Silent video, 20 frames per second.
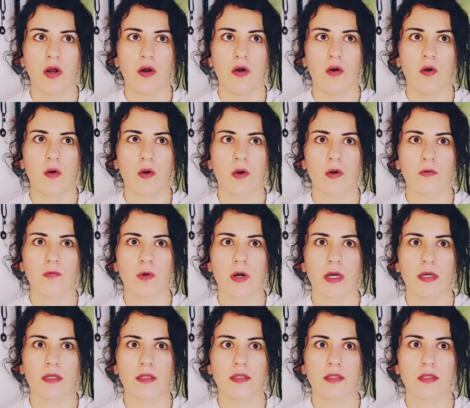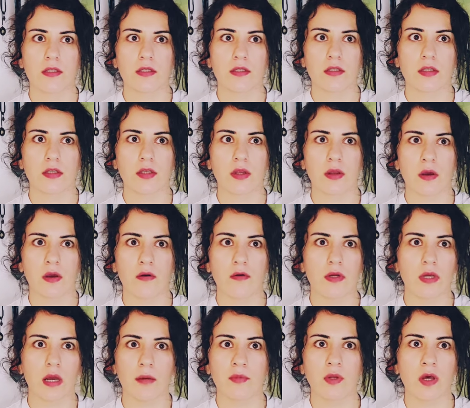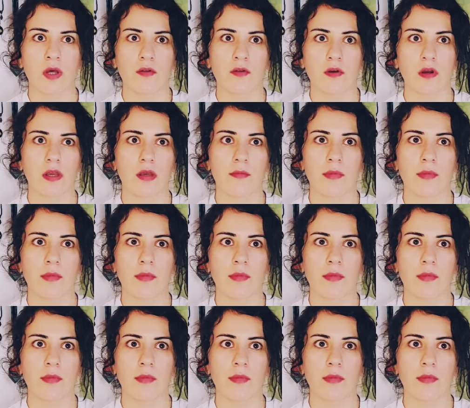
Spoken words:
Or what, you know, I'm not talking